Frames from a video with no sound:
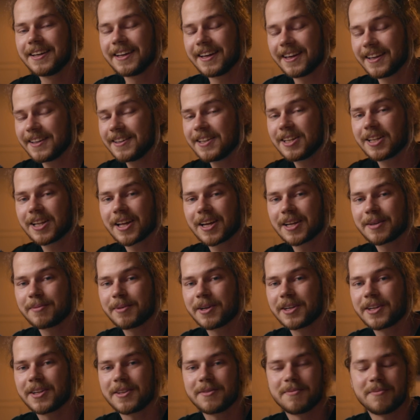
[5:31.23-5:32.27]
Hit the like
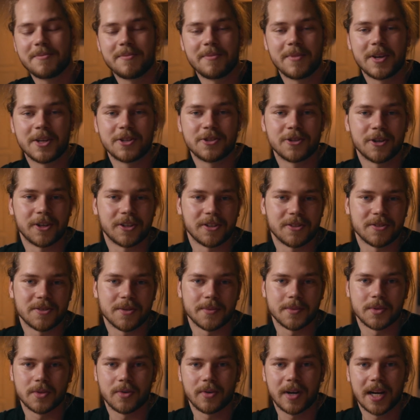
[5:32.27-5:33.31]
button, make sure to
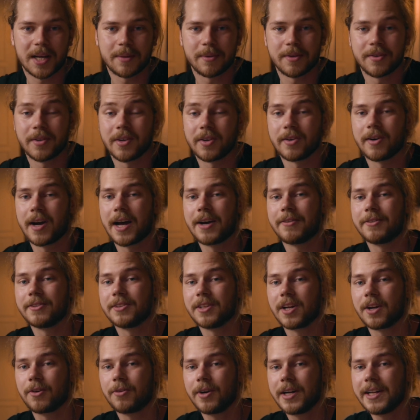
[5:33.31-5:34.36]
subscribe if you
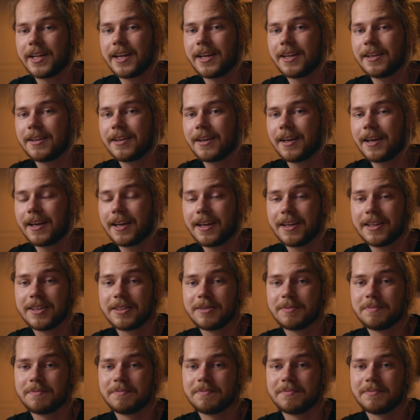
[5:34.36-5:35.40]
haven't already,
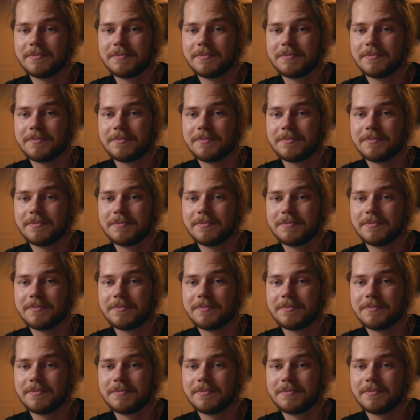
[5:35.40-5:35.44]
and